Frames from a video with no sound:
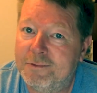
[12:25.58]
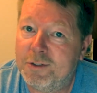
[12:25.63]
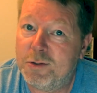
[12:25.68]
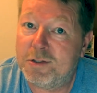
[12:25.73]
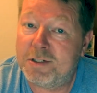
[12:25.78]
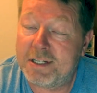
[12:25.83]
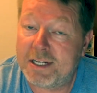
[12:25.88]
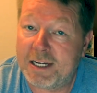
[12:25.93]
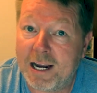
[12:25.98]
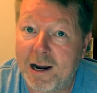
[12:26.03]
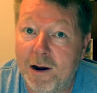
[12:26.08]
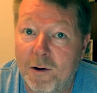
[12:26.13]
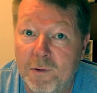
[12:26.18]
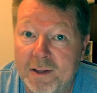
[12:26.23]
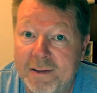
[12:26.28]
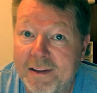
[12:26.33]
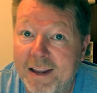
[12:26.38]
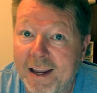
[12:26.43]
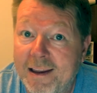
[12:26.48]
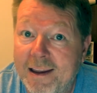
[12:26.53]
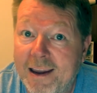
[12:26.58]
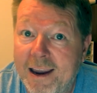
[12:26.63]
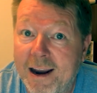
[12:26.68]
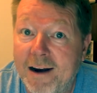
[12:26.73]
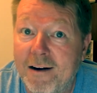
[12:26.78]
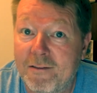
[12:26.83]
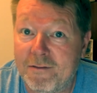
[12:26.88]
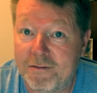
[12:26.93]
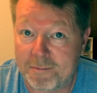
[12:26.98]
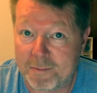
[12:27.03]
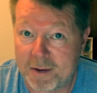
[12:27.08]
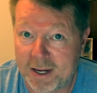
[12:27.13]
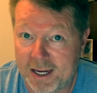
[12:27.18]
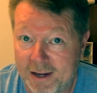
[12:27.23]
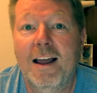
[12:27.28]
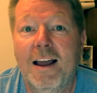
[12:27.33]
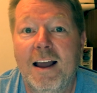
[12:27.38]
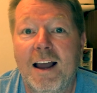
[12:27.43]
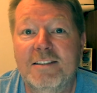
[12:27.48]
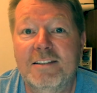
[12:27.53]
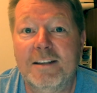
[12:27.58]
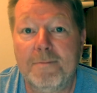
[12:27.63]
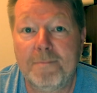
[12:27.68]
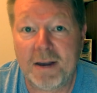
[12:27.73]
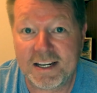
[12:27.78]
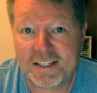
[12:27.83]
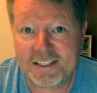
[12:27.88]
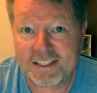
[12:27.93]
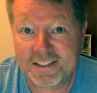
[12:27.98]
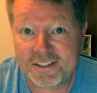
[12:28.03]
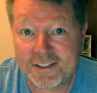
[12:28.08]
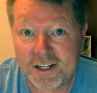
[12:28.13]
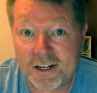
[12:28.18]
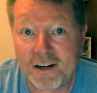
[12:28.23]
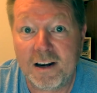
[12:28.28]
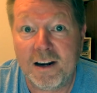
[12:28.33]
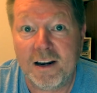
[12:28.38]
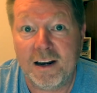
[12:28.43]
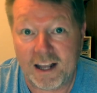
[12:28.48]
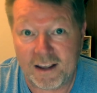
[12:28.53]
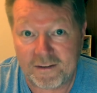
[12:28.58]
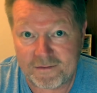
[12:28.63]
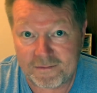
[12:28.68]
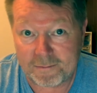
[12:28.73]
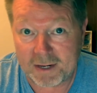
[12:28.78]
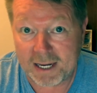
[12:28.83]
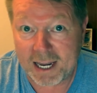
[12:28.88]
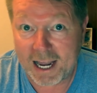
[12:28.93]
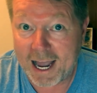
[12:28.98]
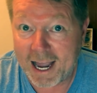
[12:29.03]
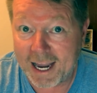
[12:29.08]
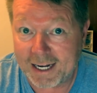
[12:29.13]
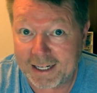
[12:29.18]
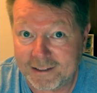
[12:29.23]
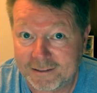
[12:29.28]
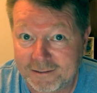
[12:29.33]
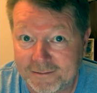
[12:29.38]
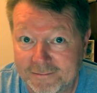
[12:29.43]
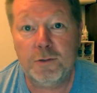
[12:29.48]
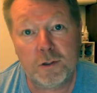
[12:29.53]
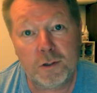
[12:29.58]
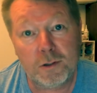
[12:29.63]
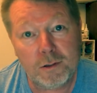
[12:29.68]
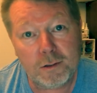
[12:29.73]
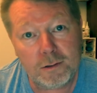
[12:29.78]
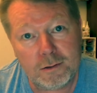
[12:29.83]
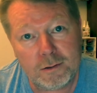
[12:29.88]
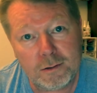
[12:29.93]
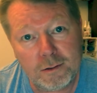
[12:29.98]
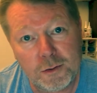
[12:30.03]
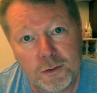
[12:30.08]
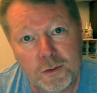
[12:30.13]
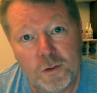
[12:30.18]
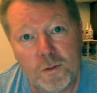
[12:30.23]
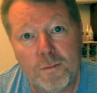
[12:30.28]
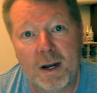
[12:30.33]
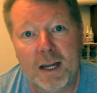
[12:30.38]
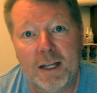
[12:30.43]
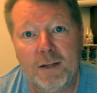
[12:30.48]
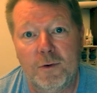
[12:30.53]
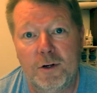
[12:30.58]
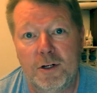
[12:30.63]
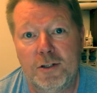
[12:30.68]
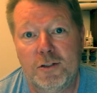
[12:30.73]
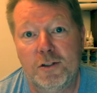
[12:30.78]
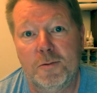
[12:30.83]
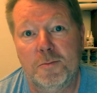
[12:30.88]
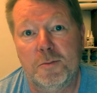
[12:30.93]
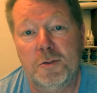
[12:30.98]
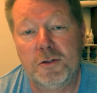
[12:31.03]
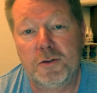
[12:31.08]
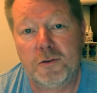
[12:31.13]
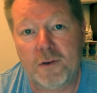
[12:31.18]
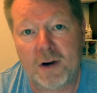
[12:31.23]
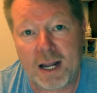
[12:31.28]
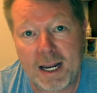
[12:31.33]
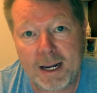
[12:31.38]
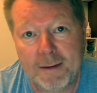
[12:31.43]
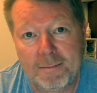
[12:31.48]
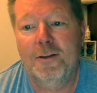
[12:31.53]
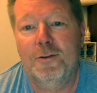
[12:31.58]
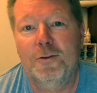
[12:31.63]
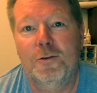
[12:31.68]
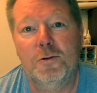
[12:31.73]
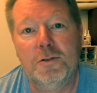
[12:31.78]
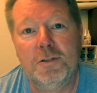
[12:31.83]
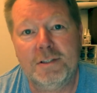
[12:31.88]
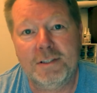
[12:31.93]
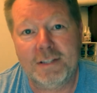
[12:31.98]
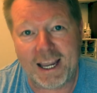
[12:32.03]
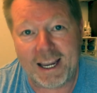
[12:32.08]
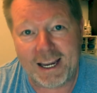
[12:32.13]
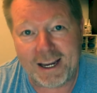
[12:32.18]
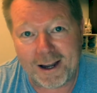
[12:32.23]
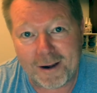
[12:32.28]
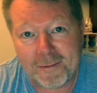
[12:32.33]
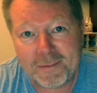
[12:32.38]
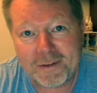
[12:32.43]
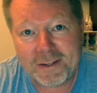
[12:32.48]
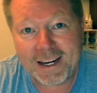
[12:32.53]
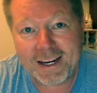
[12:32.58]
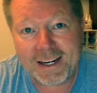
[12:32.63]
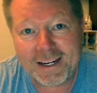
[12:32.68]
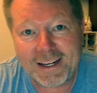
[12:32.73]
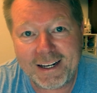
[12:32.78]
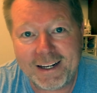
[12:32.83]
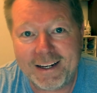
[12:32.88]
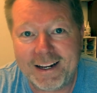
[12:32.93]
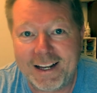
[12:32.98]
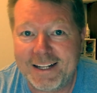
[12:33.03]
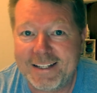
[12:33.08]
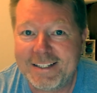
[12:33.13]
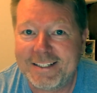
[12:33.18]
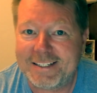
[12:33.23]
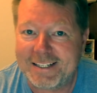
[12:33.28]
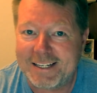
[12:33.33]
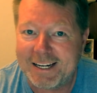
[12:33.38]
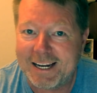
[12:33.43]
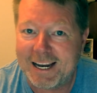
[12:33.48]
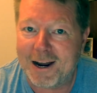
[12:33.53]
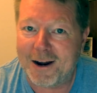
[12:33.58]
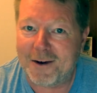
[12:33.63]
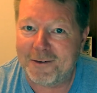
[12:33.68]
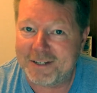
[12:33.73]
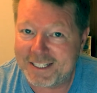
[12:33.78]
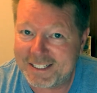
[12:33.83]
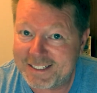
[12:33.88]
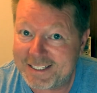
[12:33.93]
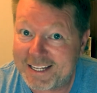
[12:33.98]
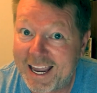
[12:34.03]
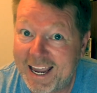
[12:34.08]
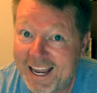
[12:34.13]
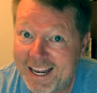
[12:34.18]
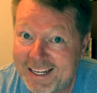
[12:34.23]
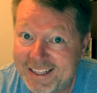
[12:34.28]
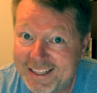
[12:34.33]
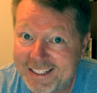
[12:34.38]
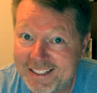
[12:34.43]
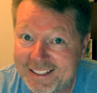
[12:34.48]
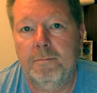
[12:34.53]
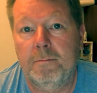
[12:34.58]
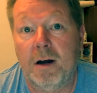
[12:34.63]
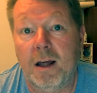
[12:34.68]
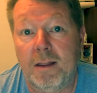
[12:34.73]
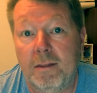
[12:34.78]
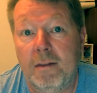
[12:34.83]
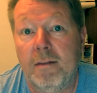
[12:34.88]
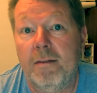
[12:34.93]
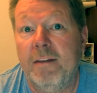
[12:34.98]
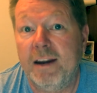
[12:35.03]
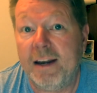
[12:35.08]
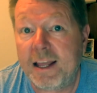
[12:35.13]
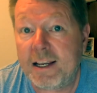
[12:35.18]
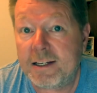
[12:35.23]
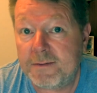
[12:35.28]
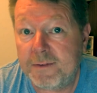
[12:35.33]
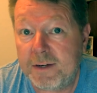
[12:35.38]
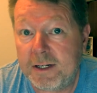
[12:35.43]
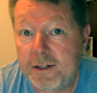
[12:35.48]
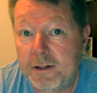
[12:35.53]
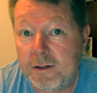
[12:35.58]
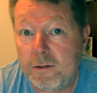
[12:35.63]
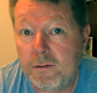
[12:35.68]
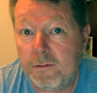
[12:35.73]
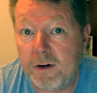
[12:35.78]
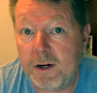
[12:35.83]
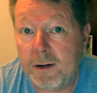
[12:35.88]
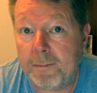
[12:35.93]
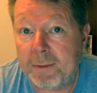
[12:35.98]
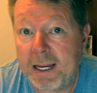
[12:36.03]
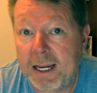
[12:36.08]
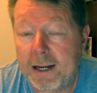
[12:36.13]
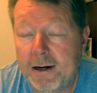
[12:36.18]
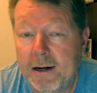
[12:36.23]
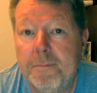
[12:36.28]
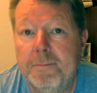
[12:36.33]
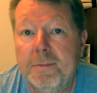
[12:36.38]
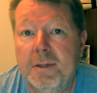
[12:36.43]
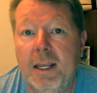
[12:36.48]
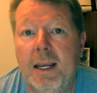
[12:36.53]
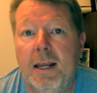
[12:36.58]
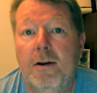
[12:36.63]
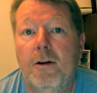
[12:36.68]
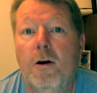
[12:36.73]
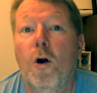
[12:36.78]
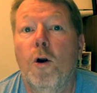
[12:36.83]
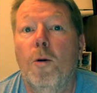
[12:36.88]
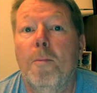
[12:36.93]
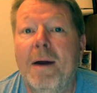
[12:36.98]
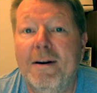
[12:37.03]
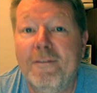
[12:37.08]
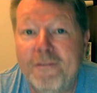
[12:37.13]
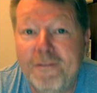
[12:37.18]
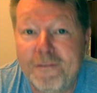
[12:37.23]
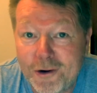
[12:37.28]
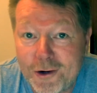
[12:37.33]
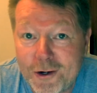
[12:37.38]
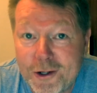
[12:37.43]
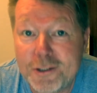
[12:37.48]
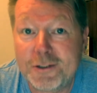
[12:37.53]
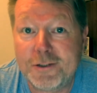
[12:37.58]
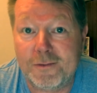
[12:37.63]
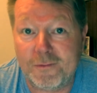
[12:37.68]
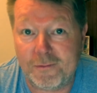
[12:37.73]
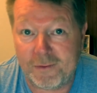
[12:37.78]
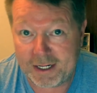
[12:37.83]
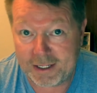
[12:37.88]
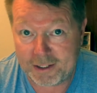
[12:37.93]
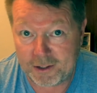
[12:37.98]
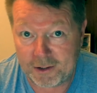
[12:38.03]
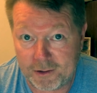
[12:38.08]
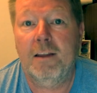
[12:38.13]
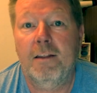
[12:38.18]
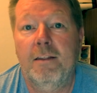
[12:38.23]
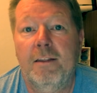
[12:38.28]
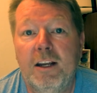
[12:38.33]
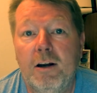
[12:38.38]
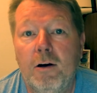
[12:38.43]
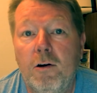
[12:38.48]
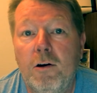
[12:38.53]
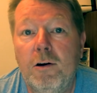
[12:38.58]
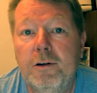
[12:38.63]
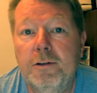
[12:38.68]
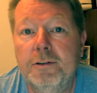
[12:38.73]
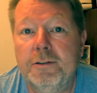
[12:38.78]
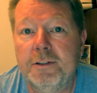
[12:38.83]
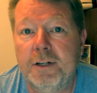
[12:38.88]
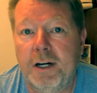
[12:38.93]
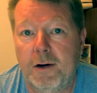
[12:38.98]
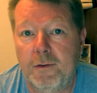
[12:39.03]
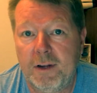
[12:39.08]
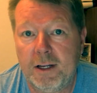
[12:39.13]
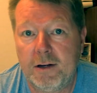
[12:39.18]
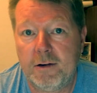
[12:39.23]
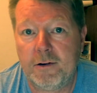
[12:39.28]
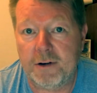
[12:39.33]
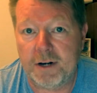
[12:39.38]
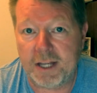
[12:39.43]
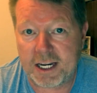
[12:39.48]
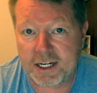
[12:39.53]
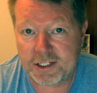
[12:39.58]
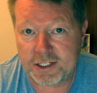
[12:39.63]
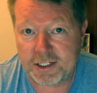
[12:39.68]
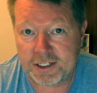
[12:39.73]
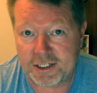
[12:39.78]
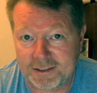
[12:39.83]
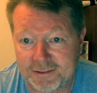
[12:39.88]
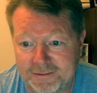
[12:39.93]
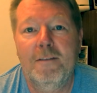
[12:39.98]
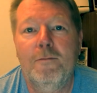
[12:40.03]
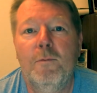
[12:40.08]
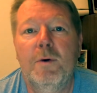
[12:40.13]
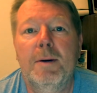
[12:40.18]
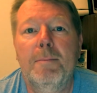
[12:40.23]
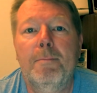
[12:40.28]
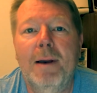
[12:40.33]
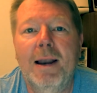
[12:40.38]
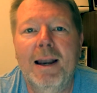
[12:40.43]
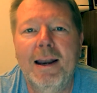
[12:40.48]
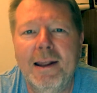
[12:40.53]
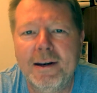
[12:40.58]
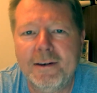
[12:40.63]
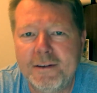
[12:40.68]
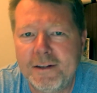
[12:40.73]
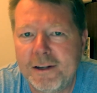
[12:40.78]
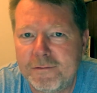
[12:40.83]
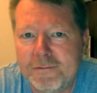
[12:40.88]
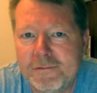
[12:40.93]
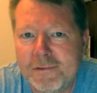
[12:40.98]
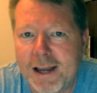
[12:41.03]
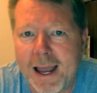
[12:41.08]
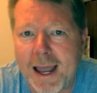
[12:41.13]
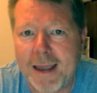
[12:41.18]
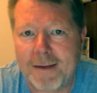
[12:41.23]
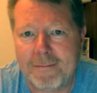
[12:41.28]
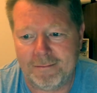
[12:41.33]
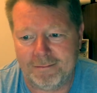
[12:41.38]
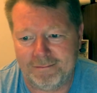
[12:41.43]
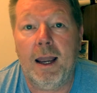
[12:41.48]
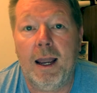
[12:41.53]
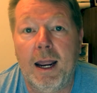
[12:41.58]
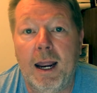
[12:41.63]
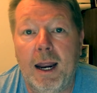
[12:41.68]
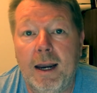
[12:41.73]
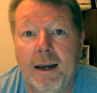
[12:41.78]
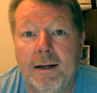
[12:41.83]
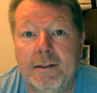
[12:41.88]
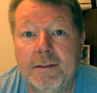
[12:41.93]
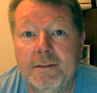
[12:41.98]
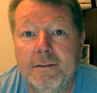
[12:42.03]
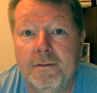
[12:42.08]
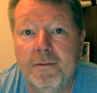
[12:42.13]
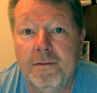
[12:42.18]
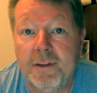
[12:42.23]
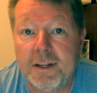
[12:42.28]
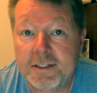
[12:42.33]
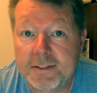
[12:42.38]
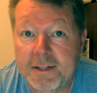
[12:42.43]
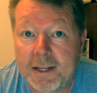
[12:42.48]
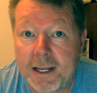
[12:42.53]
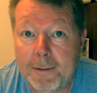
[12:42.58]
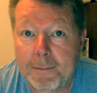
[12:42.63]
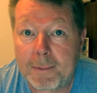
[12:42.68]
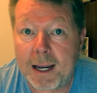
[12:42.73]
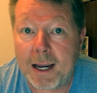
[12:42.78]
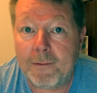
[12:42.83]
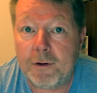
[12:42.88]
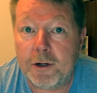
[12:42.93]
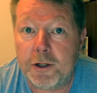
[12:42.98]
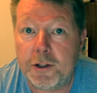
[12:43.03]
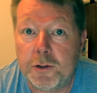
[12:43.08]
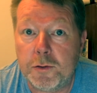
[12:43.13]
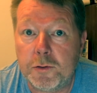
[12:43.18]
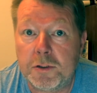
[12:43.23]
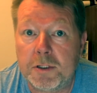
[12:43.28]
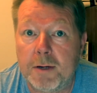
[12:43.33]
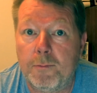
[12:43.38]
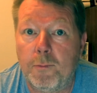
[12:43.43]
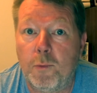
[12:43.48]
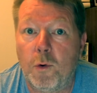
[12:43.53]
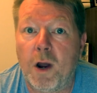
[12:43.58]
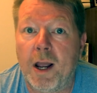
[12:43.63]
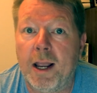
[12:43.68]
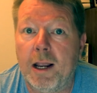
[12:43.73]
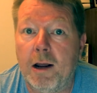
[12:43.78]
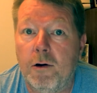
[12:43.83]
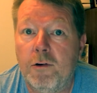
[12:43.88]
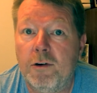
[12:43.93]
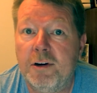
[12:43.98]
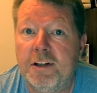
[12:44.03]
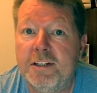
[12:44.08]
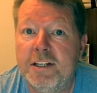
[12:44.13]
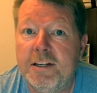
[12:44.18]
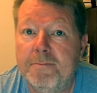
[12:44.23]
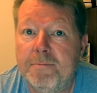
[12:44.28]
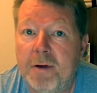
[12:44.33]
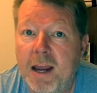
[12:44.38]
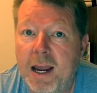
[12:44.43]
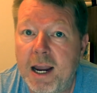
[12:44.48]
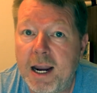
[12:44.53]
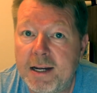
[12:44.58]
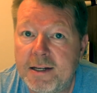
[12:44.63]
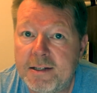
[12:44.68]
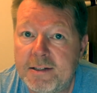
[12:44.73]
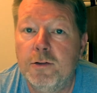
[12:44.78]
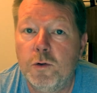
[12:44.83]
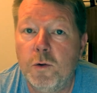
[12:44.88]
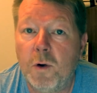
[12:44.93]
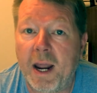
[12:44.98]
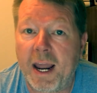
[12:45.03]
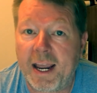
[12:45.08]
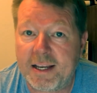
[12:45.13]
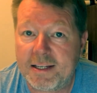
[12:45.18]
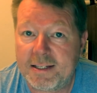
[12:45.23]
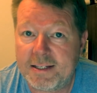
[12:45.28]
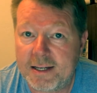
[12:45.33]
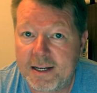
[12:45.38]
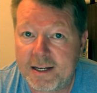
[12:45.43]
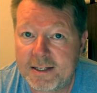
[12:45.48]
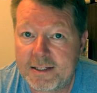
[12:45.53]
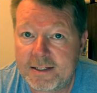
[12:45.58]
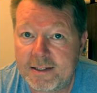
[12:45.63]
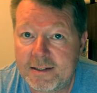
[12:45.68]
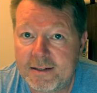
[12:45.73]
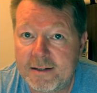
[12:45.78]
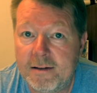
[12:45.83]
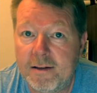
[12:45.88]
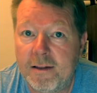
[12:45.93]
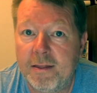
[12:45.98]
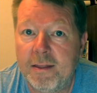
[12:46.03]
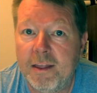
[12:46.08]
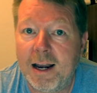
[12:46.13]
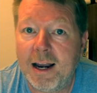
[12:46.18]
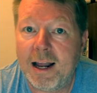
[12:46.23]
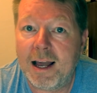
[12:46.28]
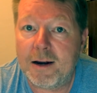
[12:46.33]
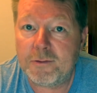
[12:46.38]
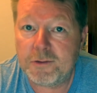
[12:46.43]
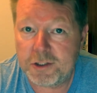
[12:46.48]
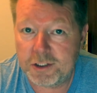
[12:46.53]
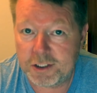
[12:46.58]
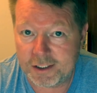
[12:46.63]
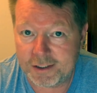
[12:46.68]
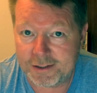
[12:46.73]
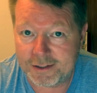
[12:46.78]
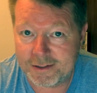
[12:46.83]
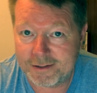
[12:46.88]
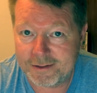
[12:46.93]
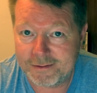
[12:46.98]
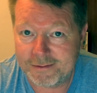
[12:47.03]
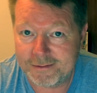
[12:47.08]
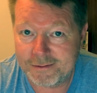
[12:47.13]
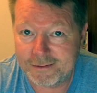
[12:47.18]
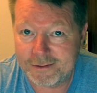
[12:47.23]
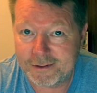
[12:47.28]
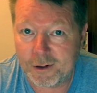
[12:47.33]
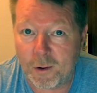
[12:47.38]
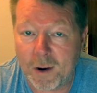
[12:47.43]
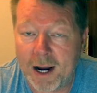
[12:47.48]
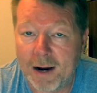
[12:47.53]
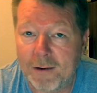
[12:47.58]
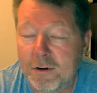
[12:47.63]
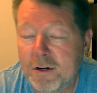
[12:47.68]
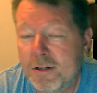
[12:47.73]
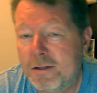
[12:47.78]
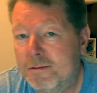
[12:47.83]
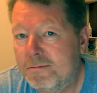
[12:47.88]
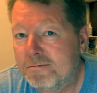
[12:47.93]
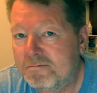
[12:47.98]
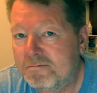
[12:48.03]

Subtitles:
to see how they take care of me as a passenger left behind. So you might want to subscribe to stay updated and see how this ends. But the next video will be an update on my first video, the ordinary connection with plenty of time. And this time I will use a priority pass to access the lounges. So I will